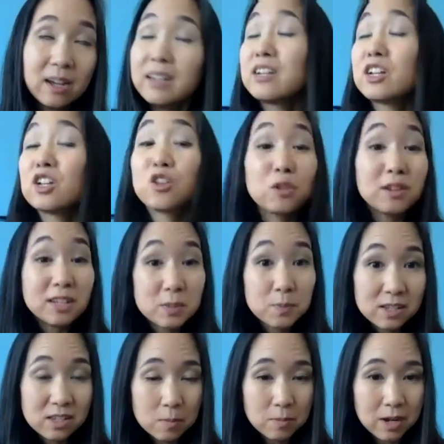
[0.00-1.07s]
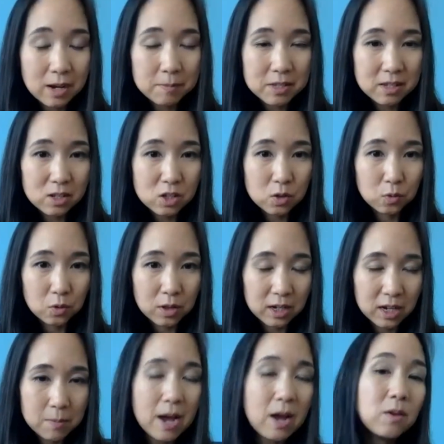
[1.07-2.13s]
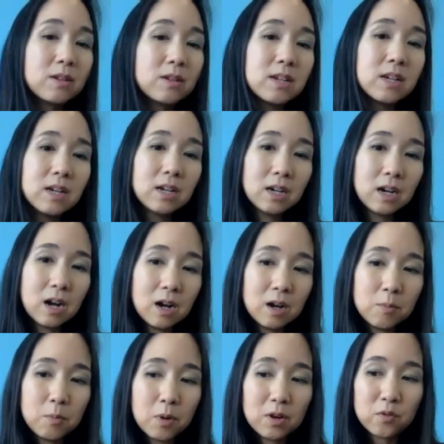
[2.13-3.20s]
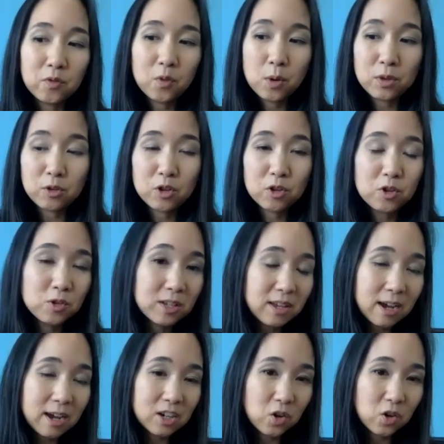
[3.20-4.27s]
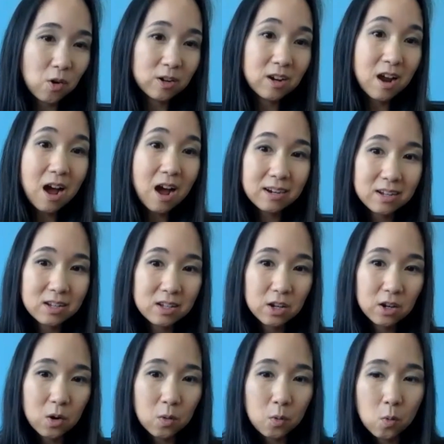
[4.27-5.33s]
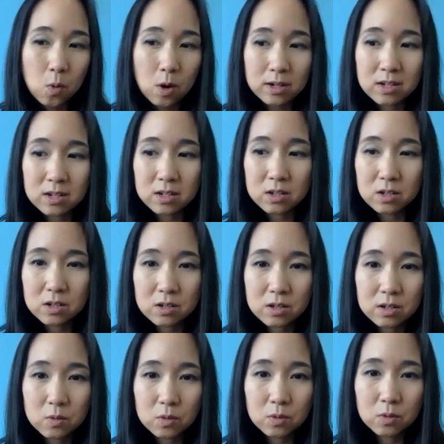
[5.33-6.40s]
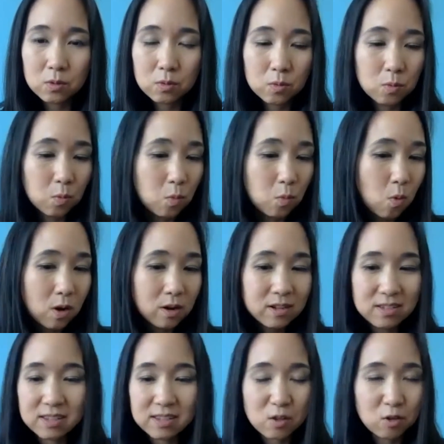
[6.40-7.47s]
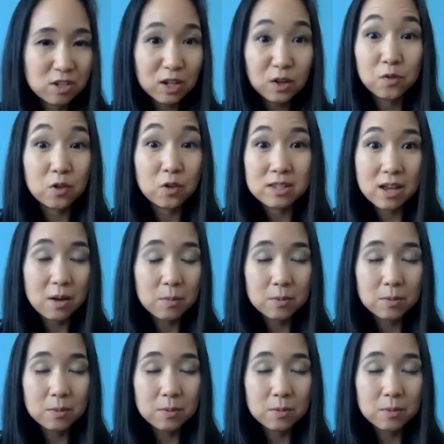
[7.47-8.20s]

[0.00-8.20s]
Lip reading: Clearly, it's been some time since the ruling came out, but for whether you're using TaxJar or not, what is a seller's first step?